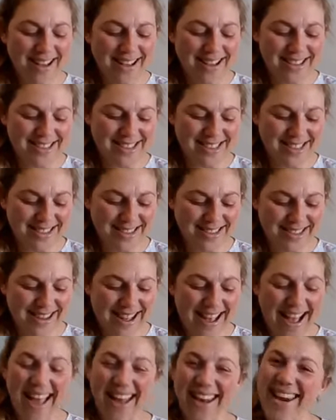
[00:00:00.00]
So,
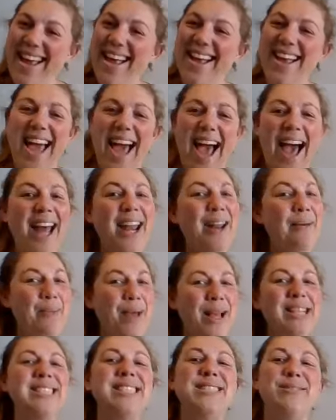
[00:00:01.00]
and I had a
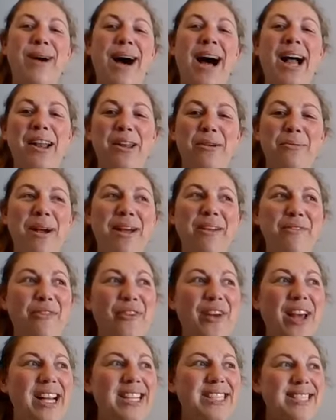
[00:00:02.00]
big smile on my
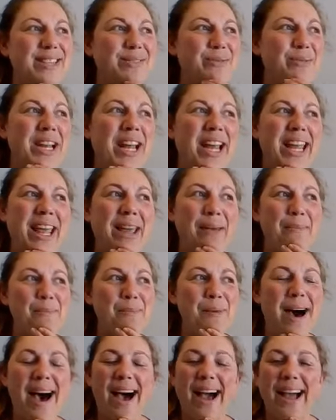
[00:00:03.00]
face, and when I came
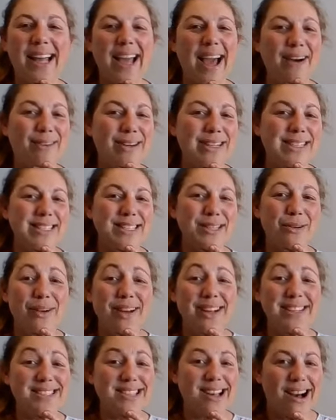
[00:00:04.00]
back, I was so
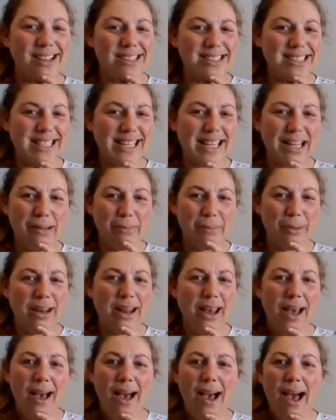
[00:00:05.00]
exhausted, but
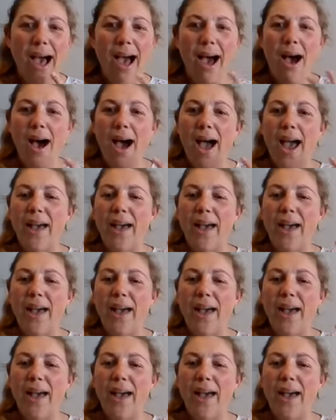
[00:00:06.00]
it